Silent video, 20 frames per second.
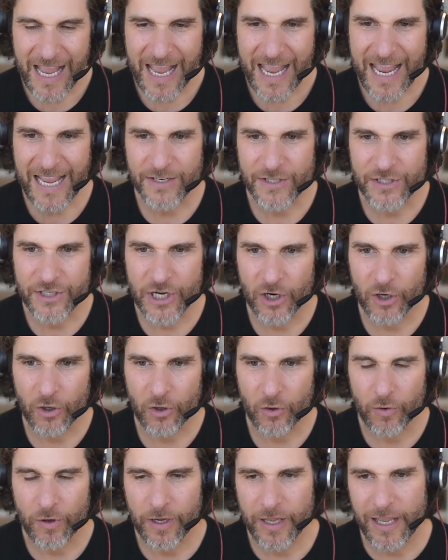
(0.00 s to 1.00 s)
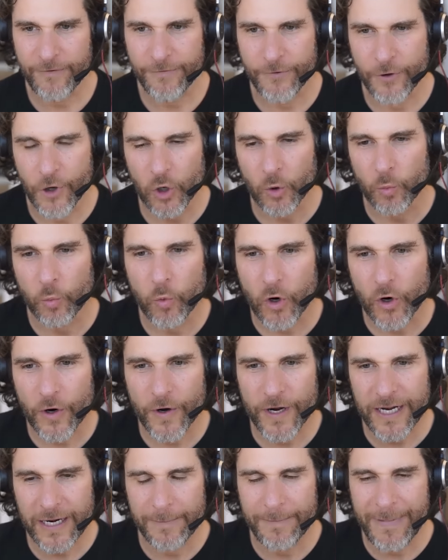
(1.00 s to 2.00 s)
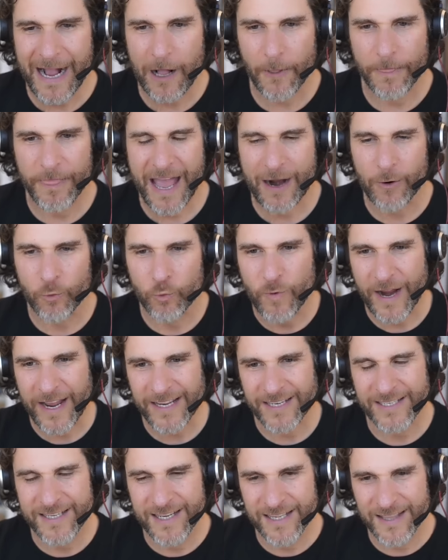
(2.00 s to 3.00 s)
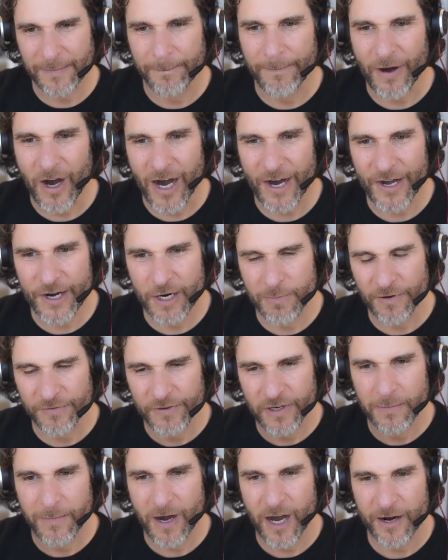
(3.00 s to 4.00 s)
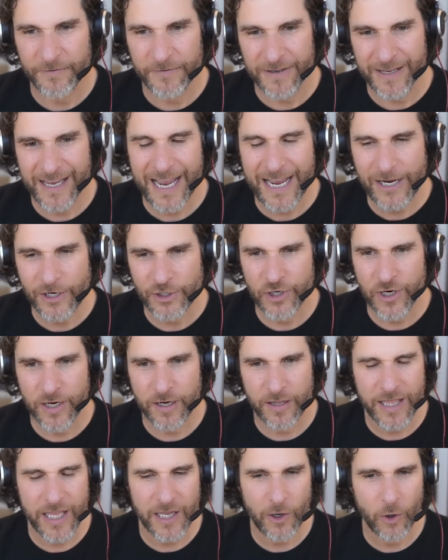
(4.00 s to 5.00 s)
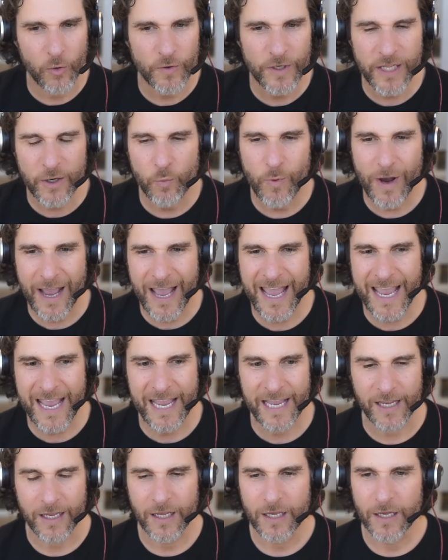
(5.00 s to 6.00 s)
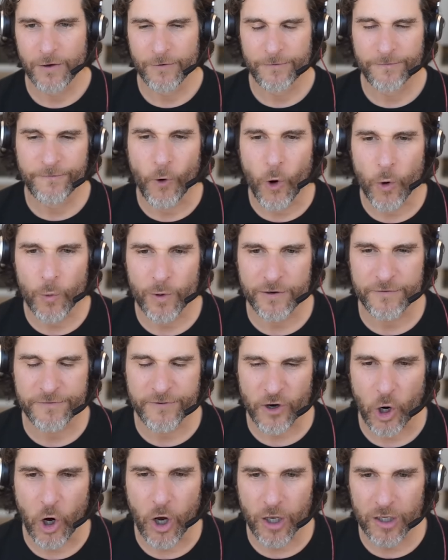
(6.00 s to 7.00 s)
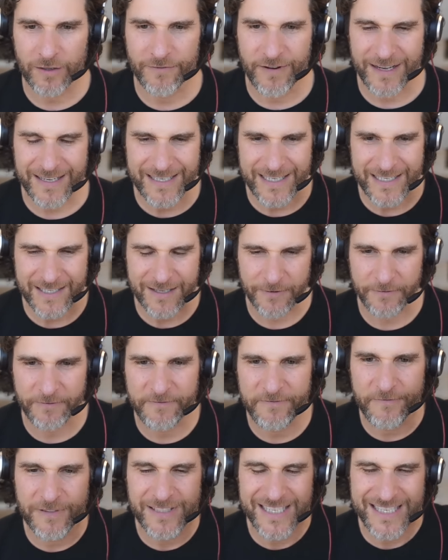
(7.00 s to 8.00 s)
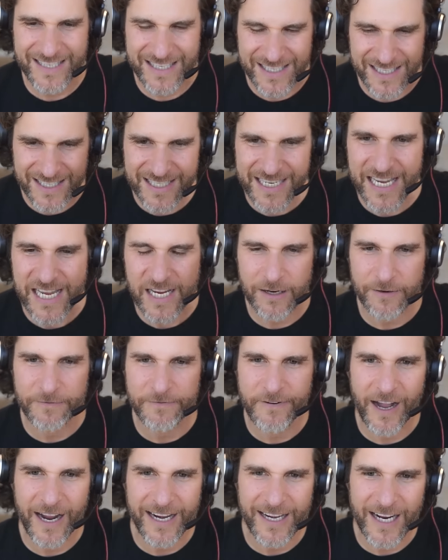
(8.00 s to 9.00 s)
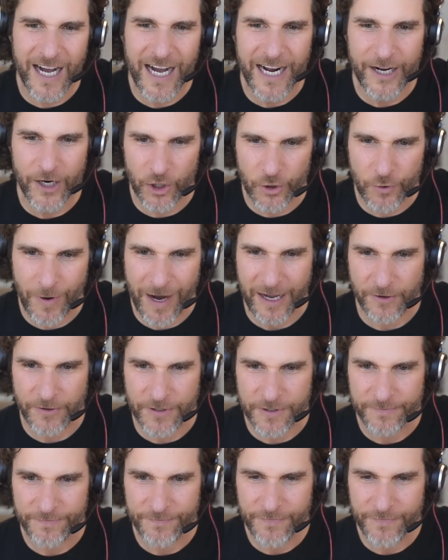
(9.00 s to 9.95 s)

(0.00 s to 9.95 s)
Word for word: And so, if you're worried about that race to the bottom of commodification, the only way forward for all of us is to, is to seek and find higher ground.